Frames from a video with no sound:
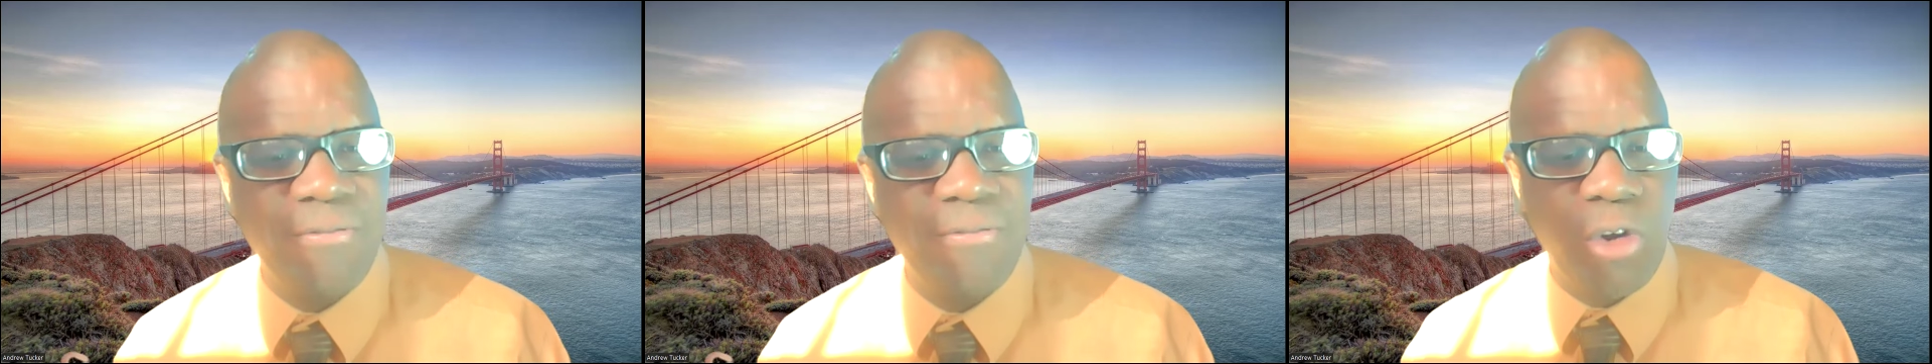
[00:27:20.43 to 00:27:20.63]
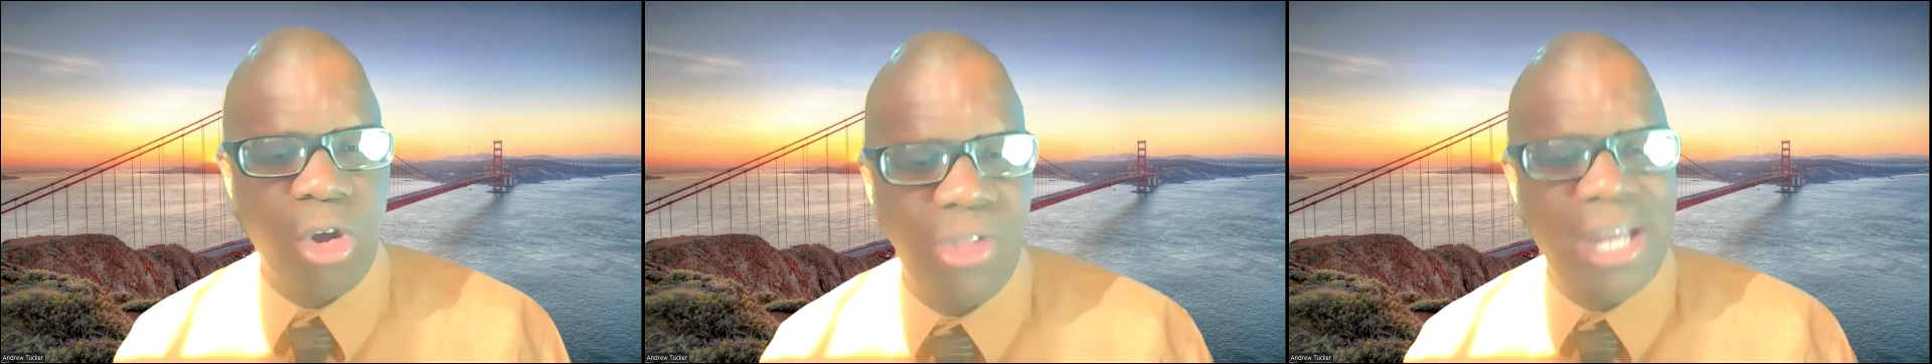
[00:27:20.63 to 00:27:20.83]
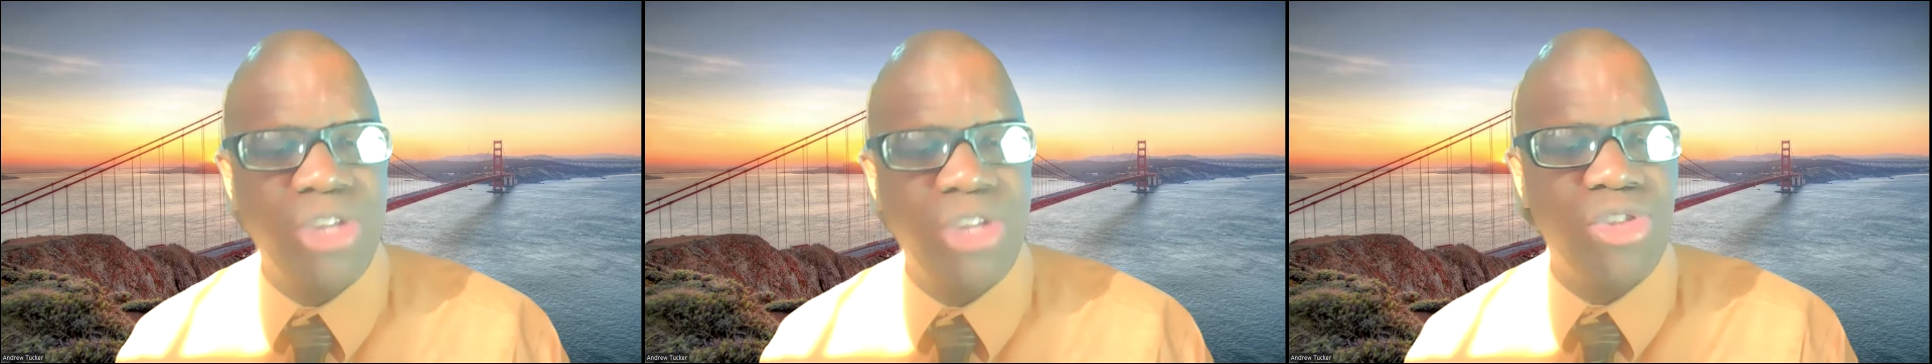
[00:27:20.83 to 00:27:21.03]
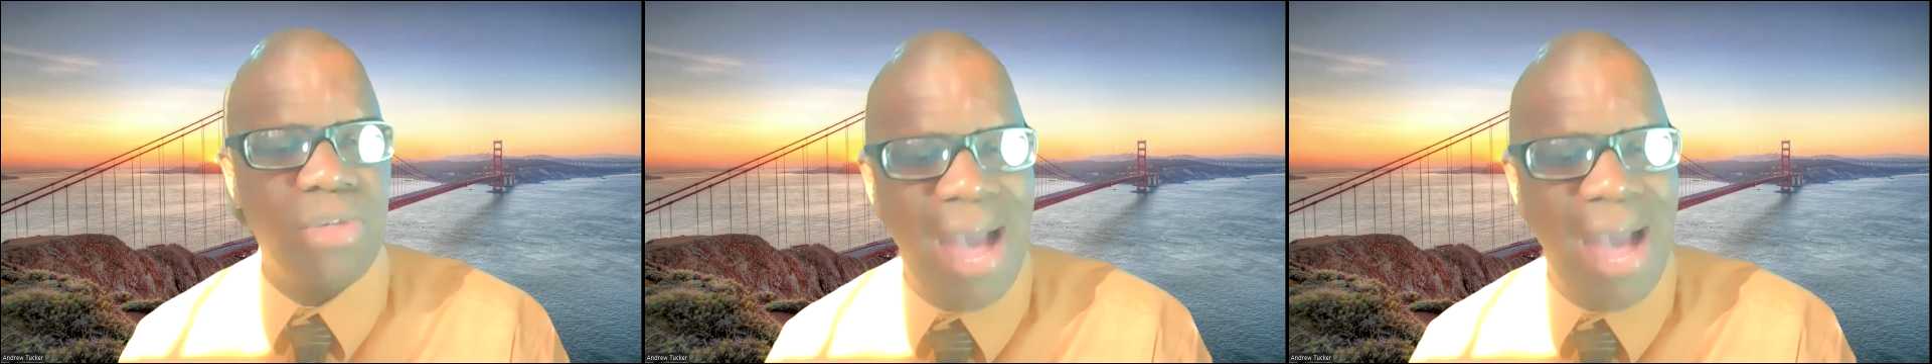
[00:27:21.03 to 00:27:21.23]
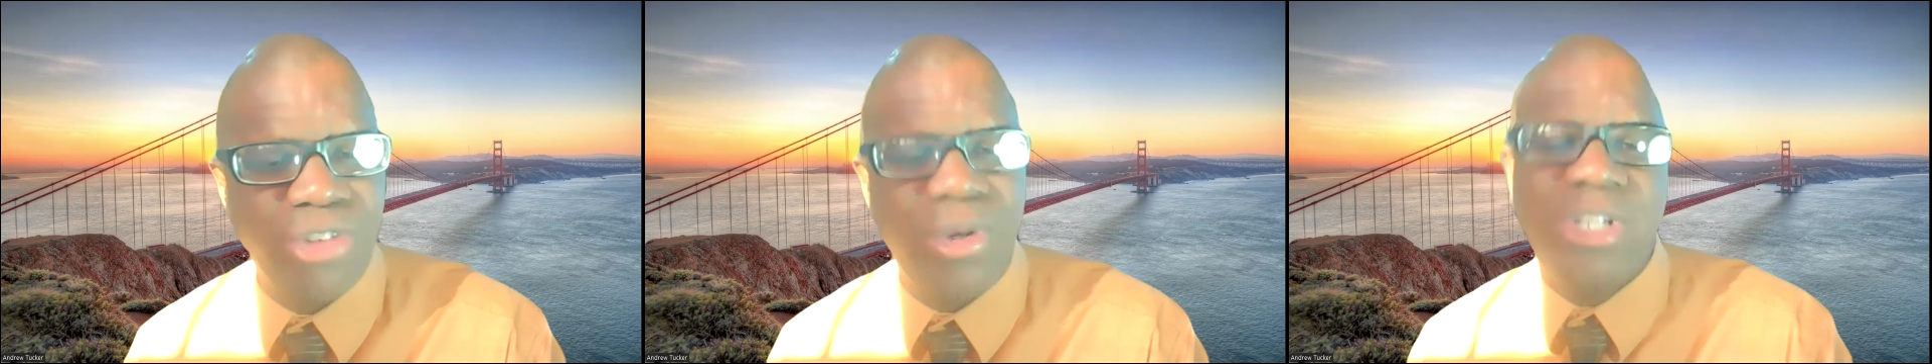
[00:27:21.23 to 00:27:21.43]
further into the
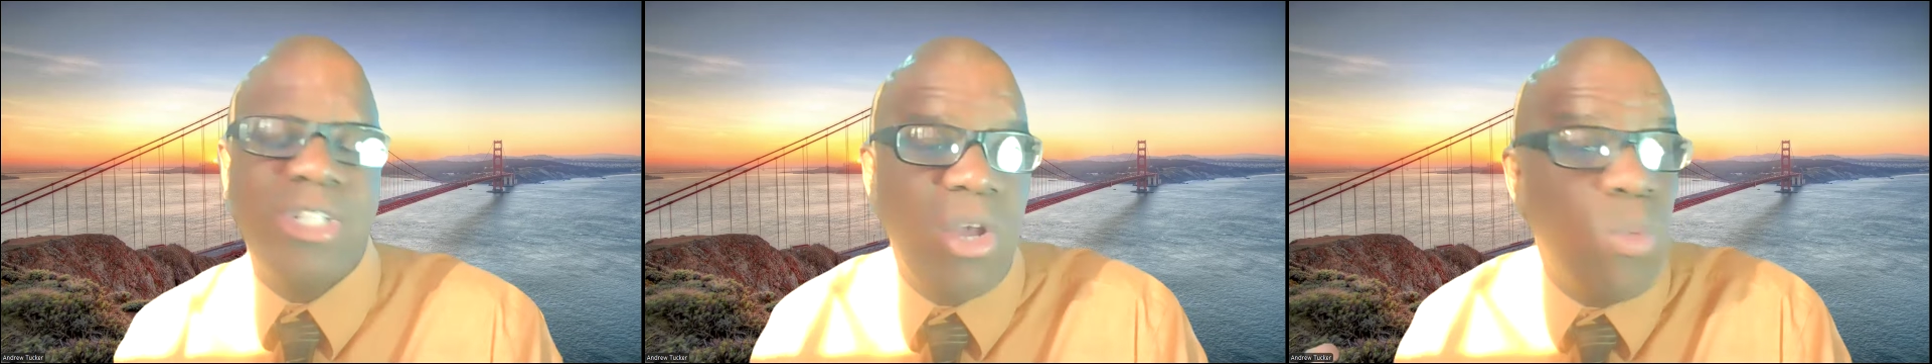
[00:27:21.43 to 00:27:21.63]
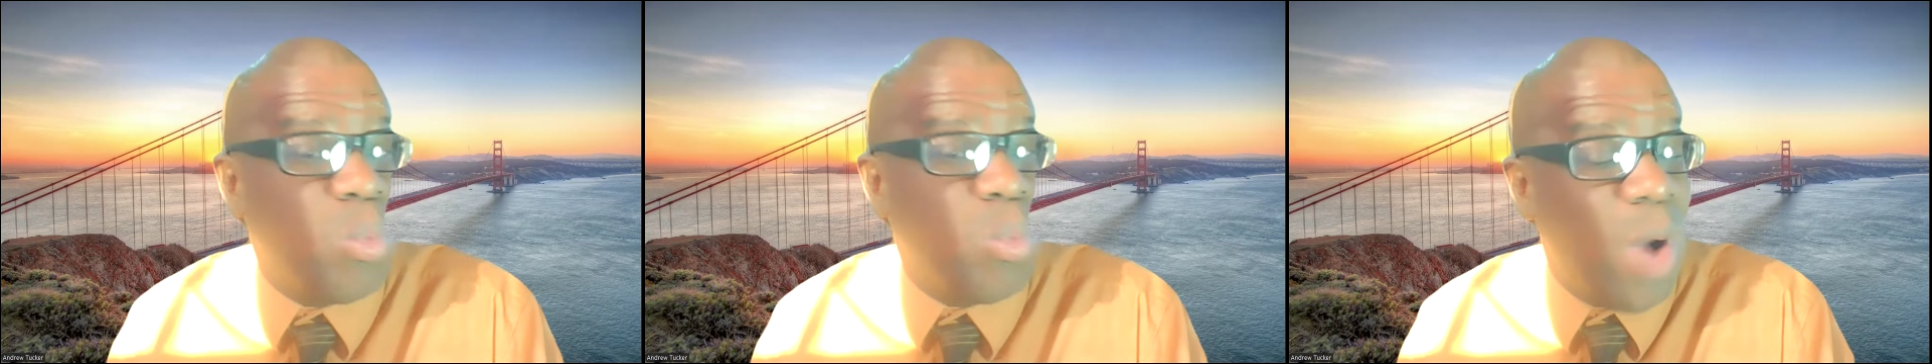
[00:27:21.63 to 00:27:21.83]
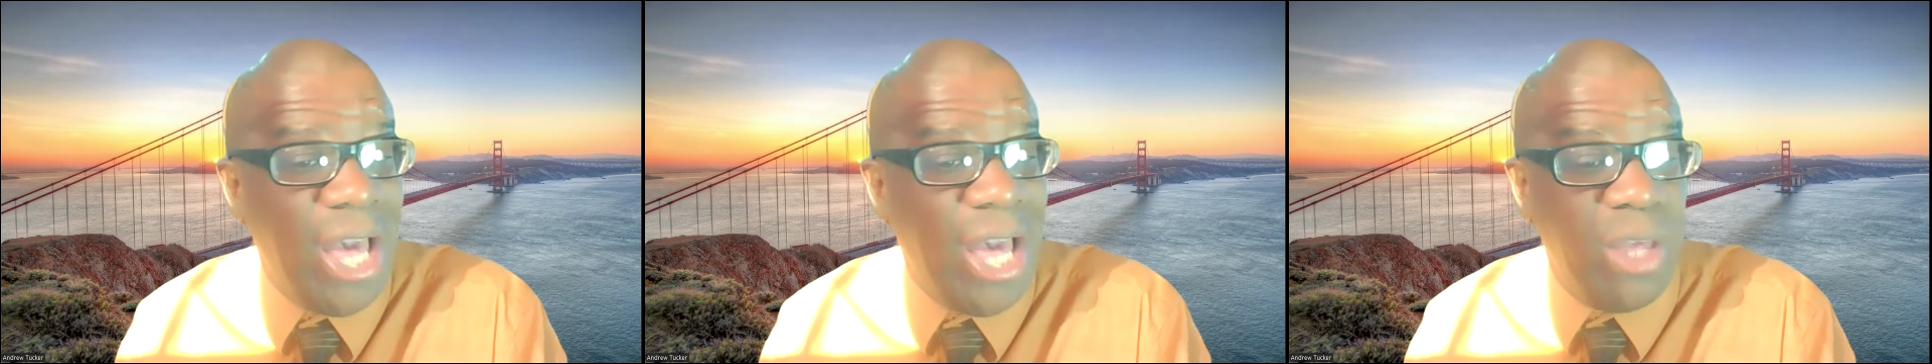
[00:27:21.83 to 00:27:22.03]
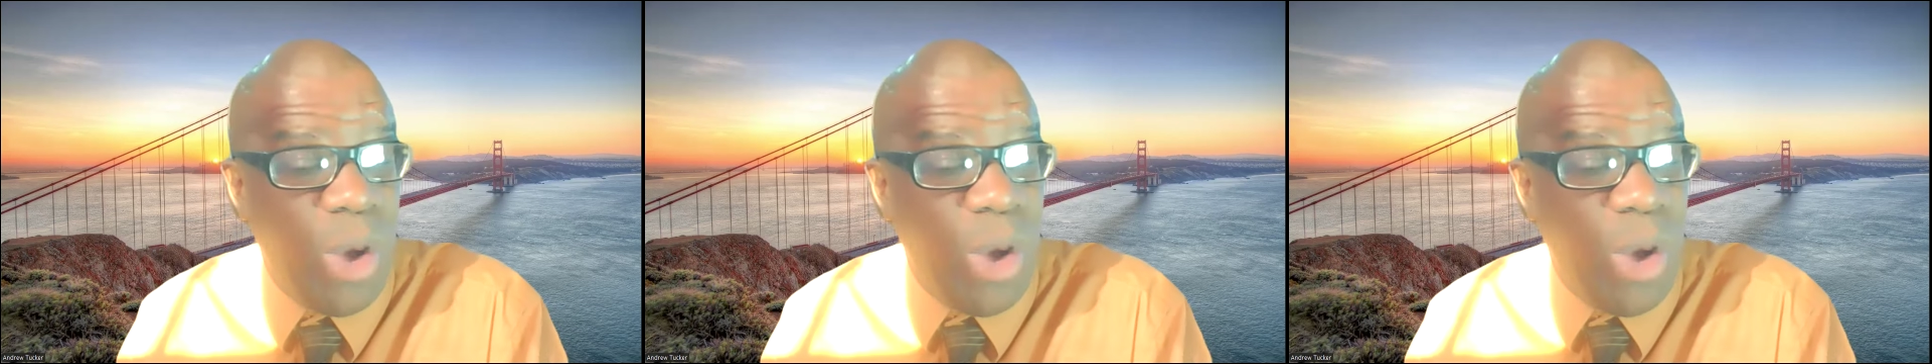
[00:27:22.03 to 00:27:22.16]
matter and say, why?